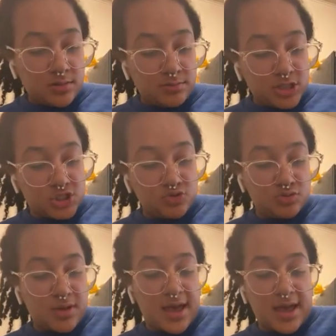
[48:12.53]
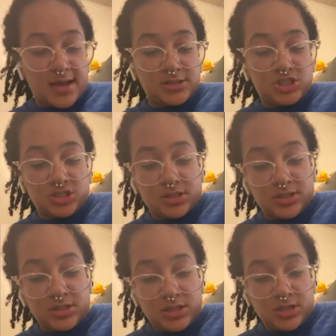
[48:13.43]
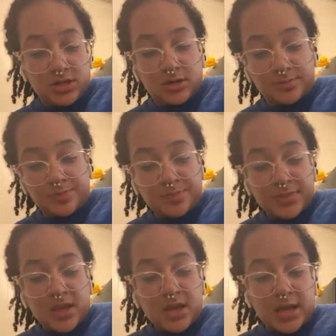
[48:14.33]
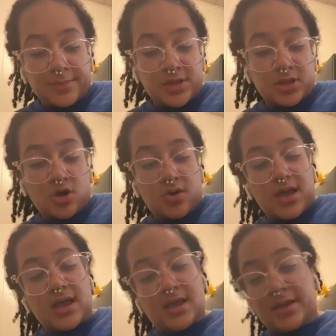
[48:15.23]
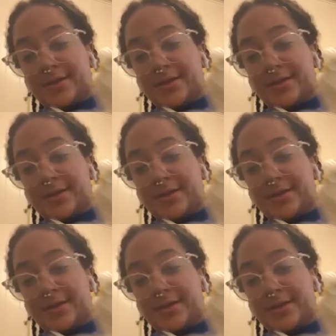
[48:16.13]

mushroom I had chilling in here. I'm going to go ahead